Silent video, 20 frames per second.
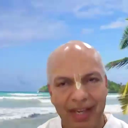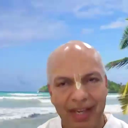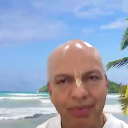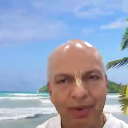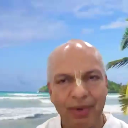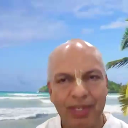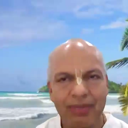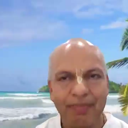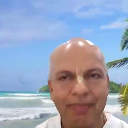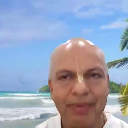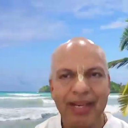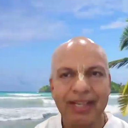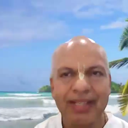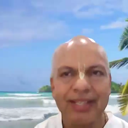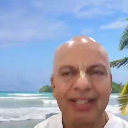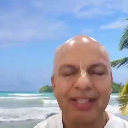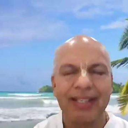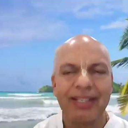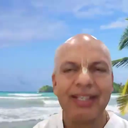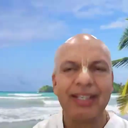It was
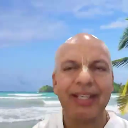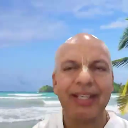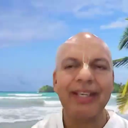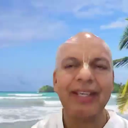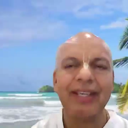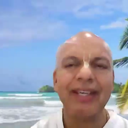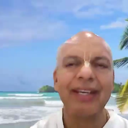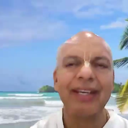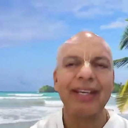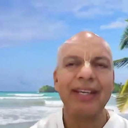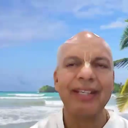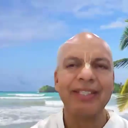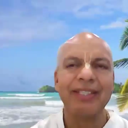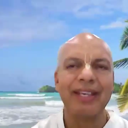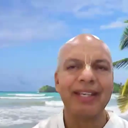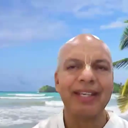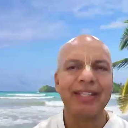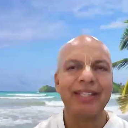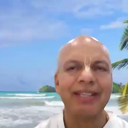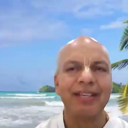meant, clearly
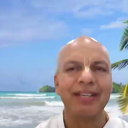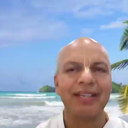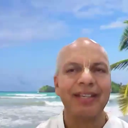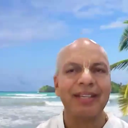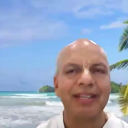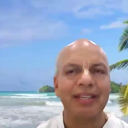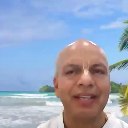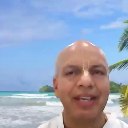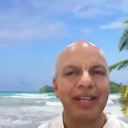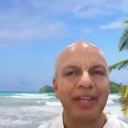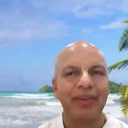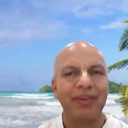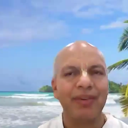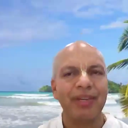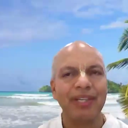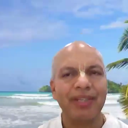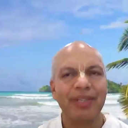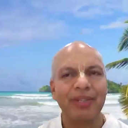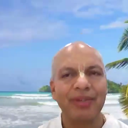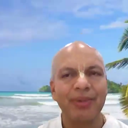says,
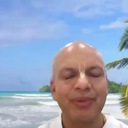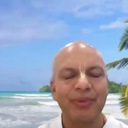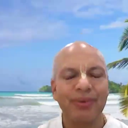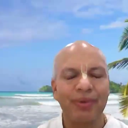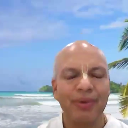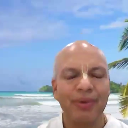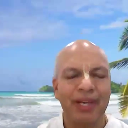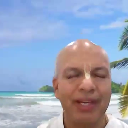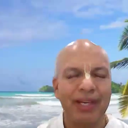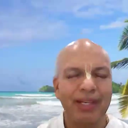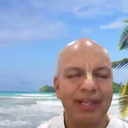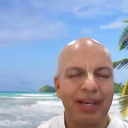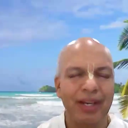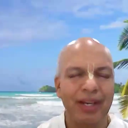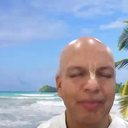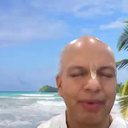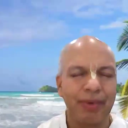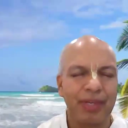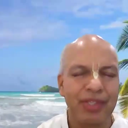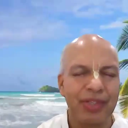according to guna
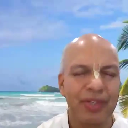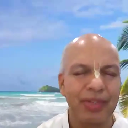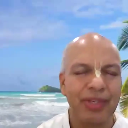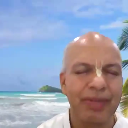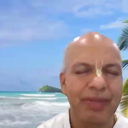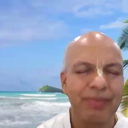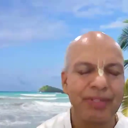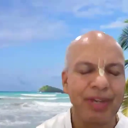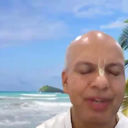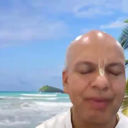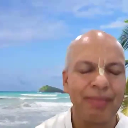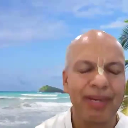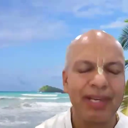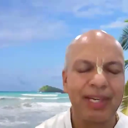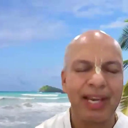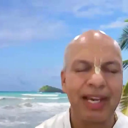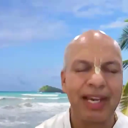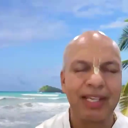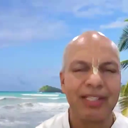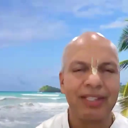karma. So if
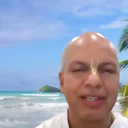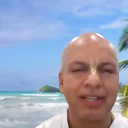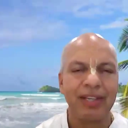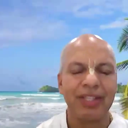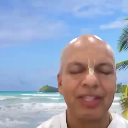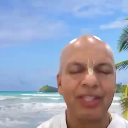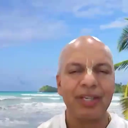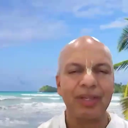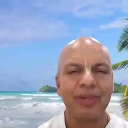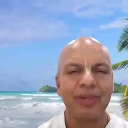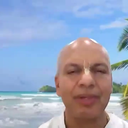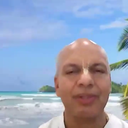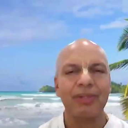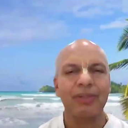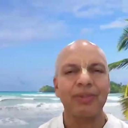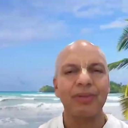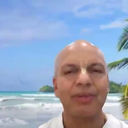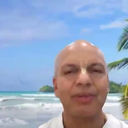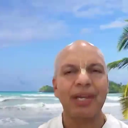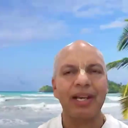someone has got the
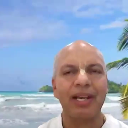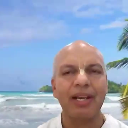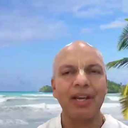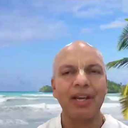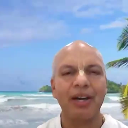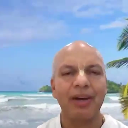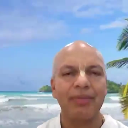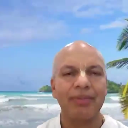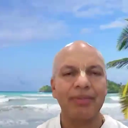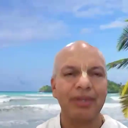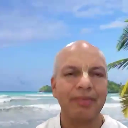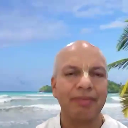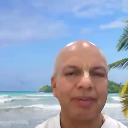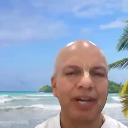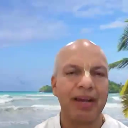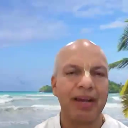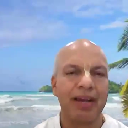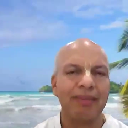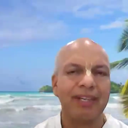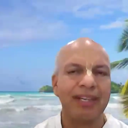guna of the
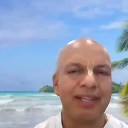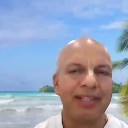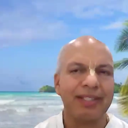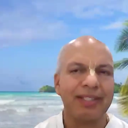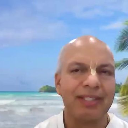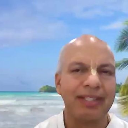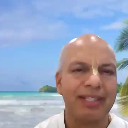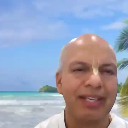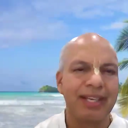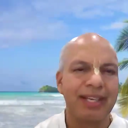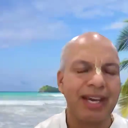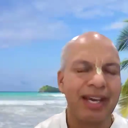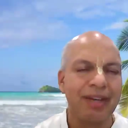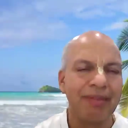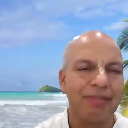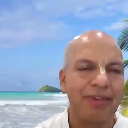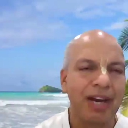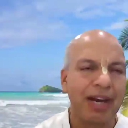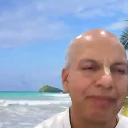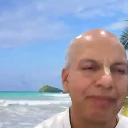Brahmanas, they
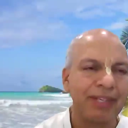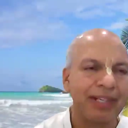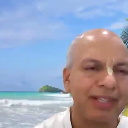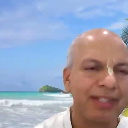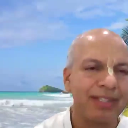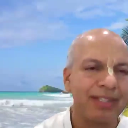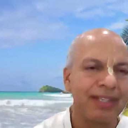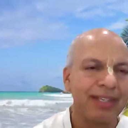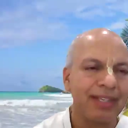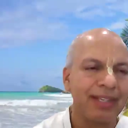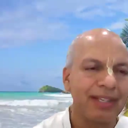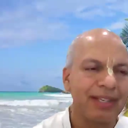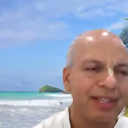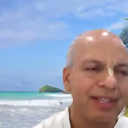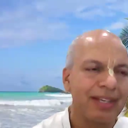are Brahmanas.